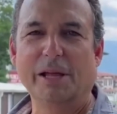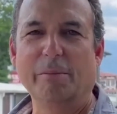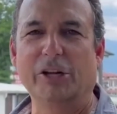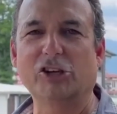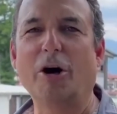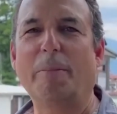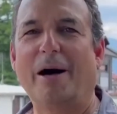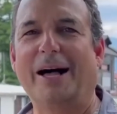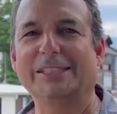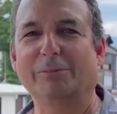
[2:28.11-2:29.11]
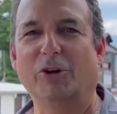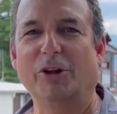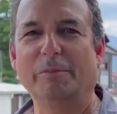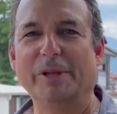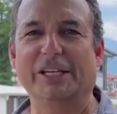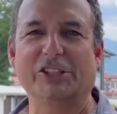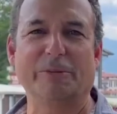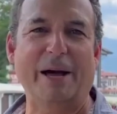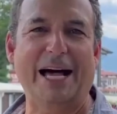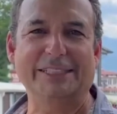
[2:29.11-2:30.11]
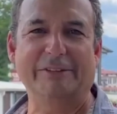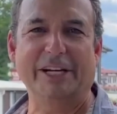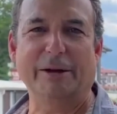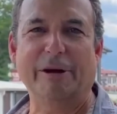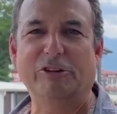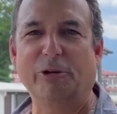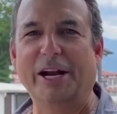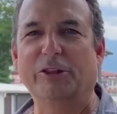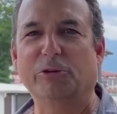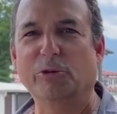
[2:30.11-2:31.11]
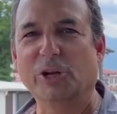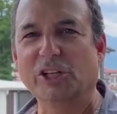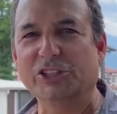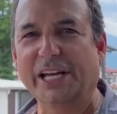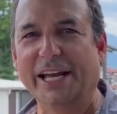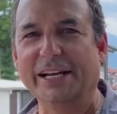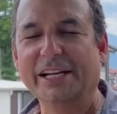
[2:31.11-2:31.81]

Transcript: But it's all possible because of the passive income I've created through real estate.